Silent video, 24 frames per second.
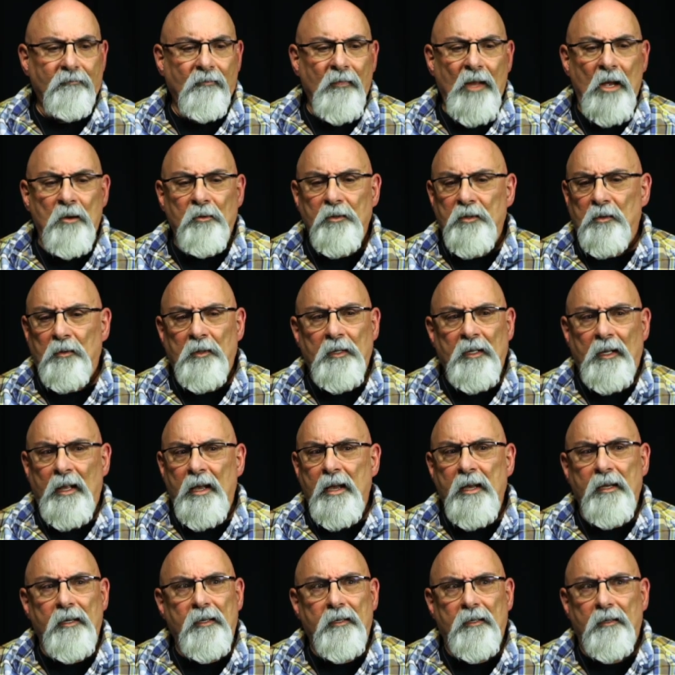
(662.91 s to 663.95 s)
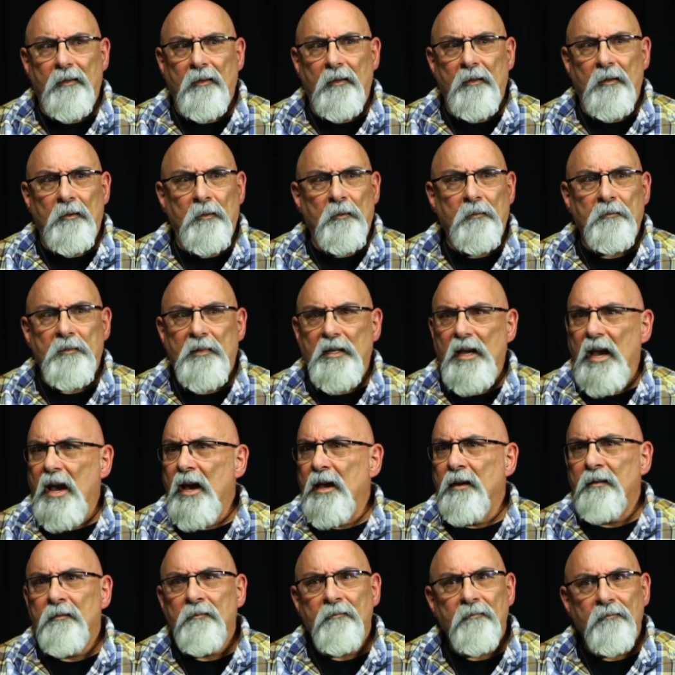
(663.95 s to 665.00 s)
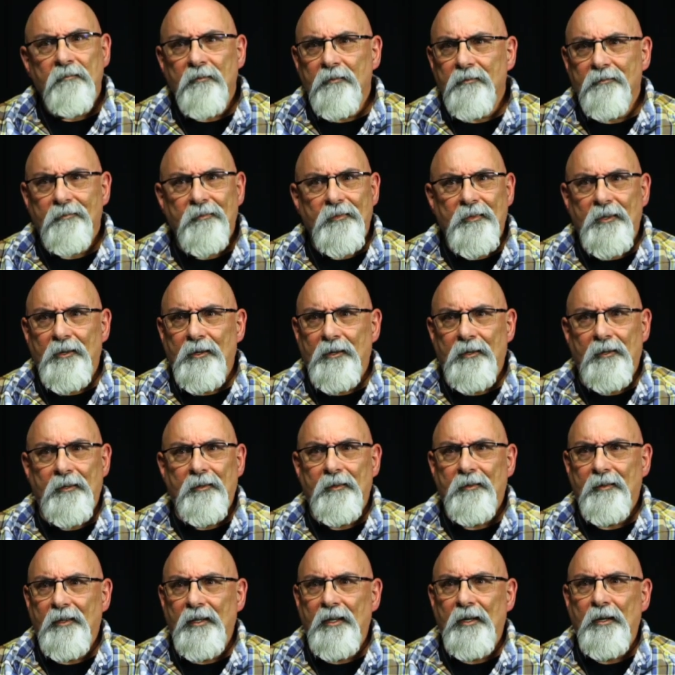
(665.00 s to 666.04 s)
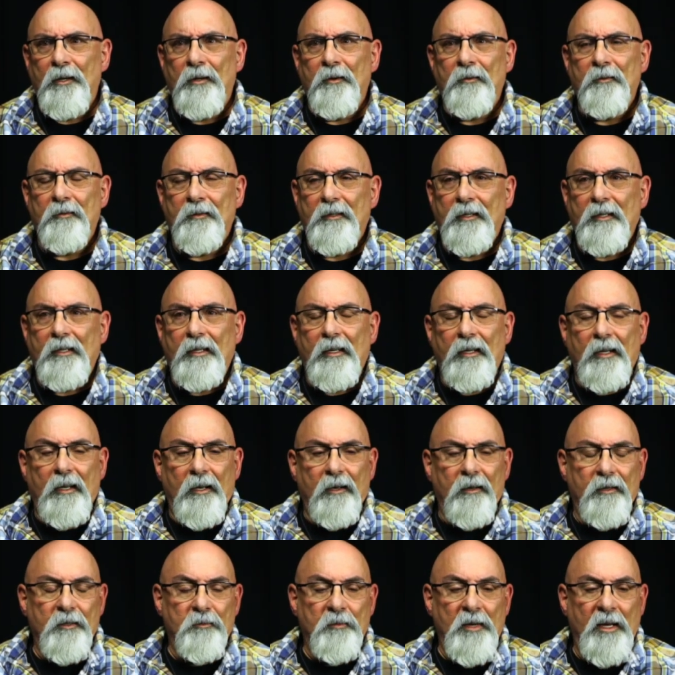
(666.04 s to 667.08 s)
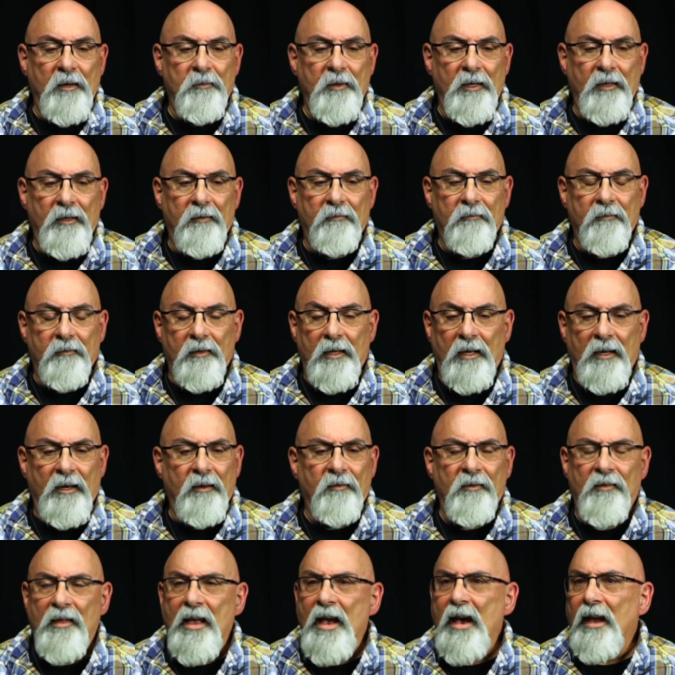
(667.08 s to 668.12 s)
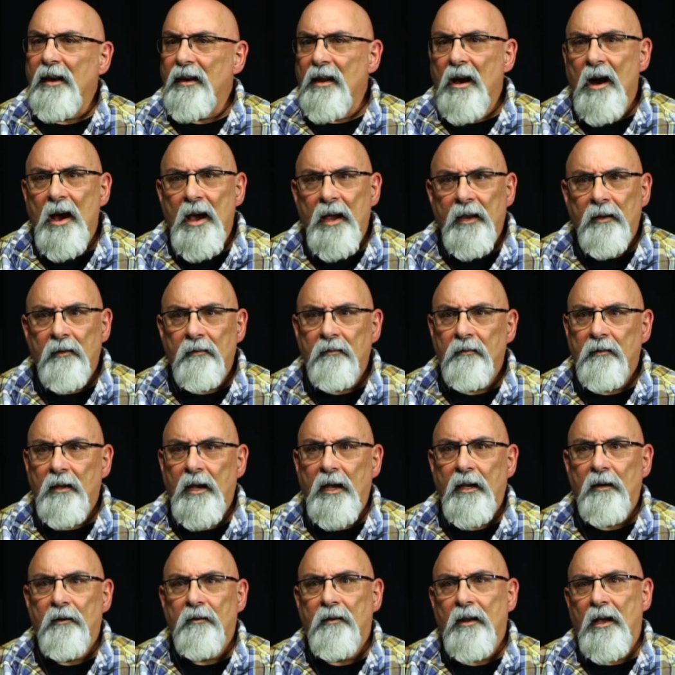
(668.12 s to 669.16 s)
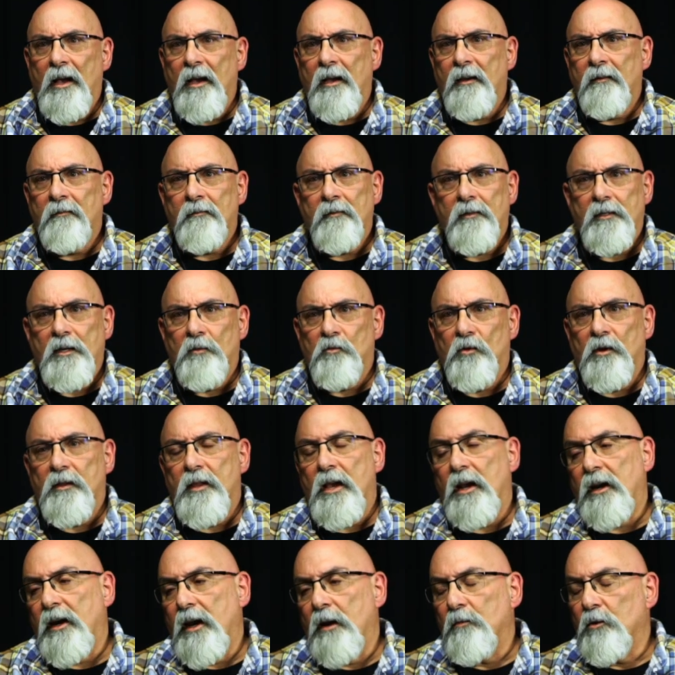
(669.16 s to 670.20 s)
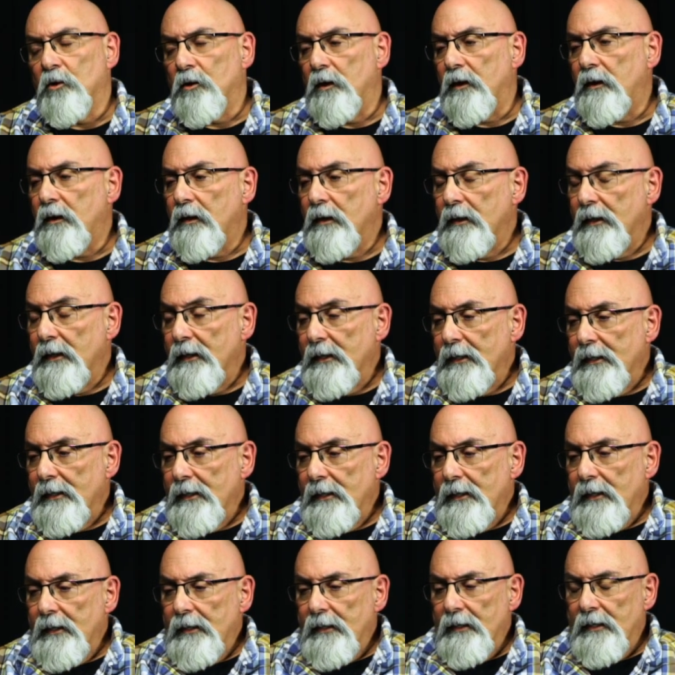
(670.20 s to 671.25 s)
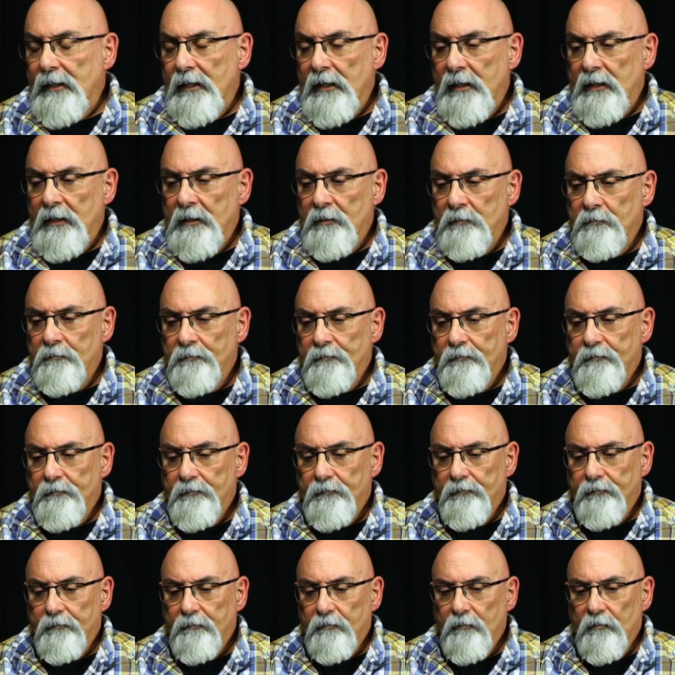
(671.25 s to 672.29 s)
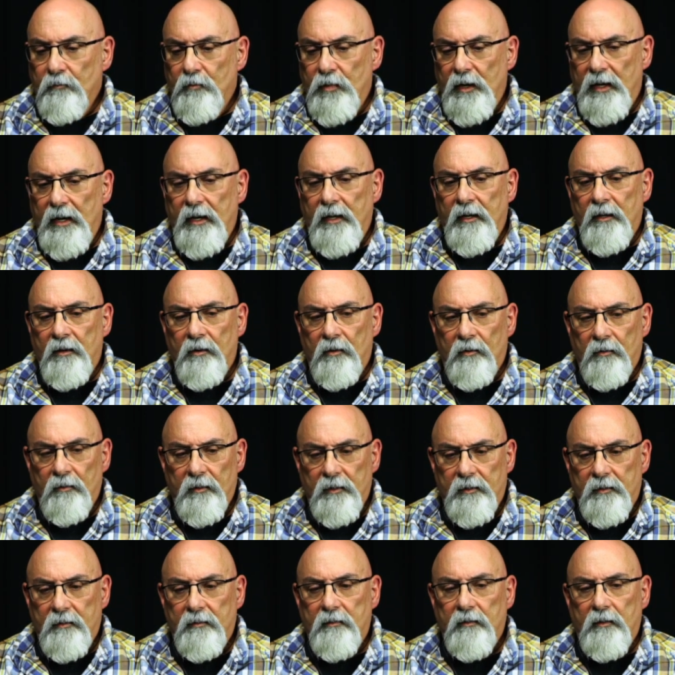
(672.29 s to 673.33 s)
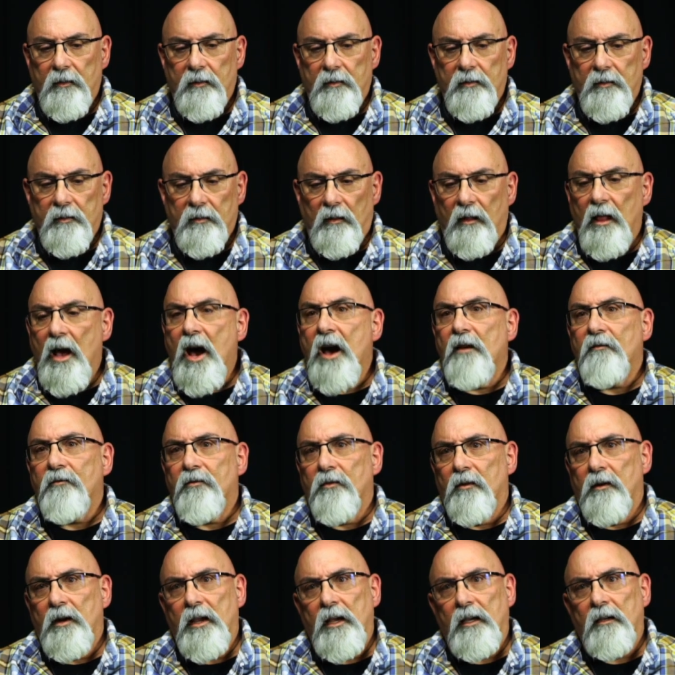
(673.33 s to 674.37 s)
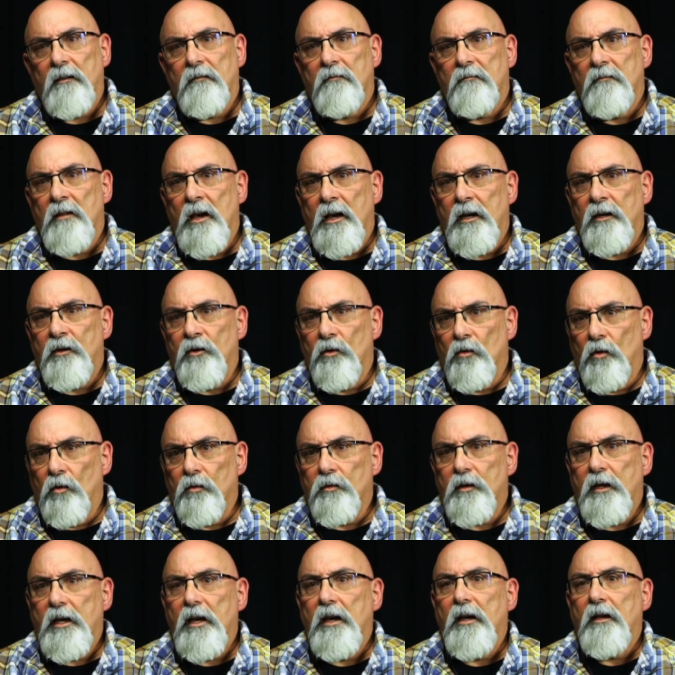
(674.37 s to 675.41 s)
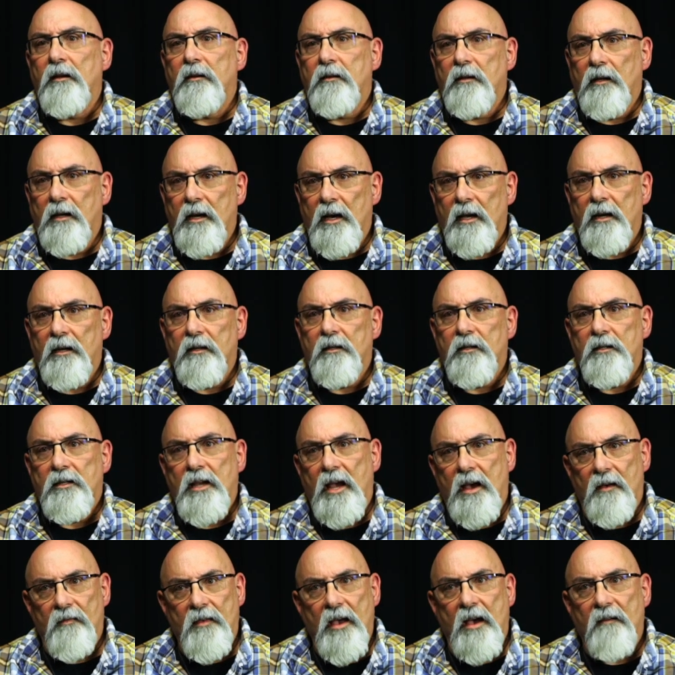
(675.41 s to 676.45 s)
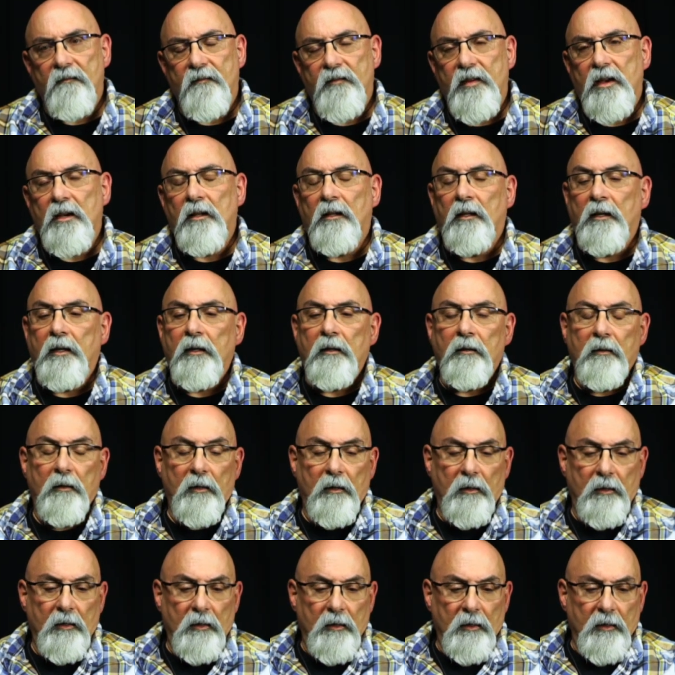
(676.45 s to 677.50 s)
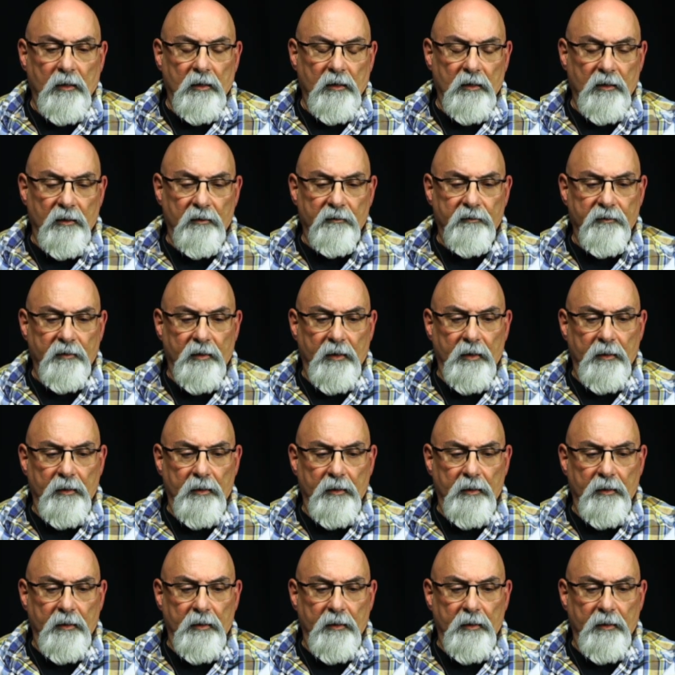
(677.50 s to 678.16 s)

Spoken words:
was only like, 10 or, I was maybe not even that, 8 or 9, somewhere in that neighborhood. But, it's a lot for an 9-year-old kid to kind of just have that feeling of,